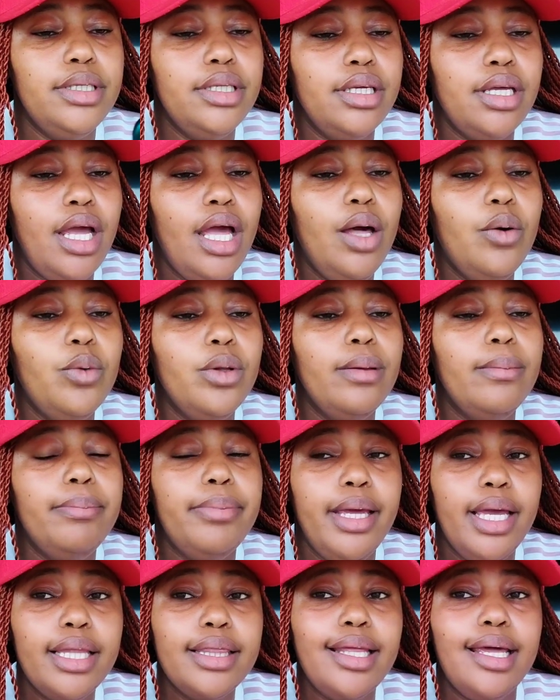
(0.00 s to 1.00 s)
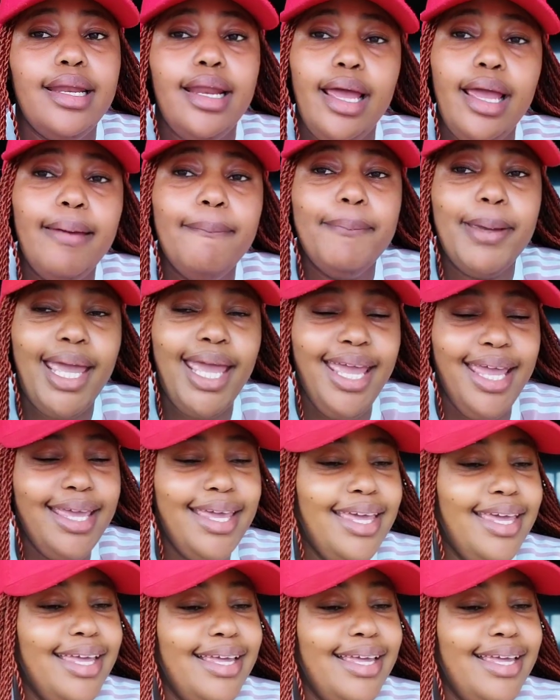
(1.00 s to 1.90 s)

me, I will beg that I beg.